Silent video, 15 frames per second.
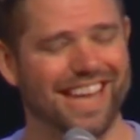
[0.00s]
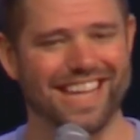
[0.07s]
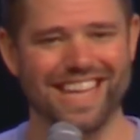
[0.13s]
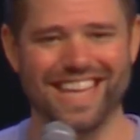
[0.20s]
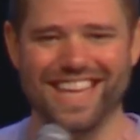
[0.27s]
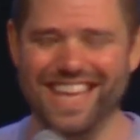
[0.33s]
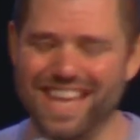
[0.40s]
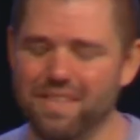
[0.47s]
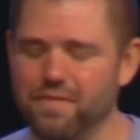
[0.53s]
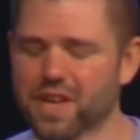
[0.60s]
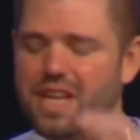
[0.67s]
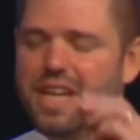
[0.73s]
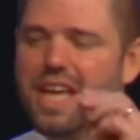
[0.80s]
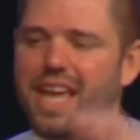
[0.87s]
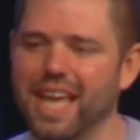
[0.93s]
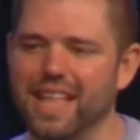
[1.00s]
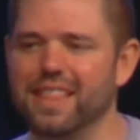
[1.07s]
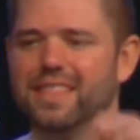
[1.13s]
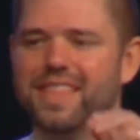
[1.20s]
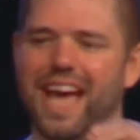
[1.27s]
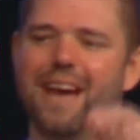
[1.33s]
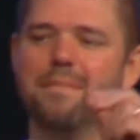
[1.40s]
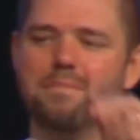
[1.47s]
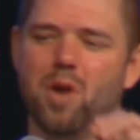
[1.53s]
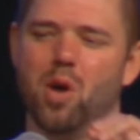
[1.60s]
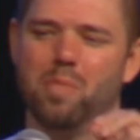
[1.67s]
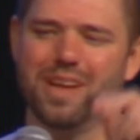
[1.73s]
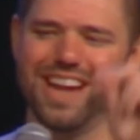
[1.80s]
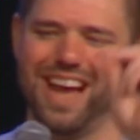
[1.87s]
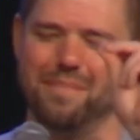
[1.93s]
And even in that
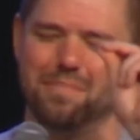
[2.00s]
moment,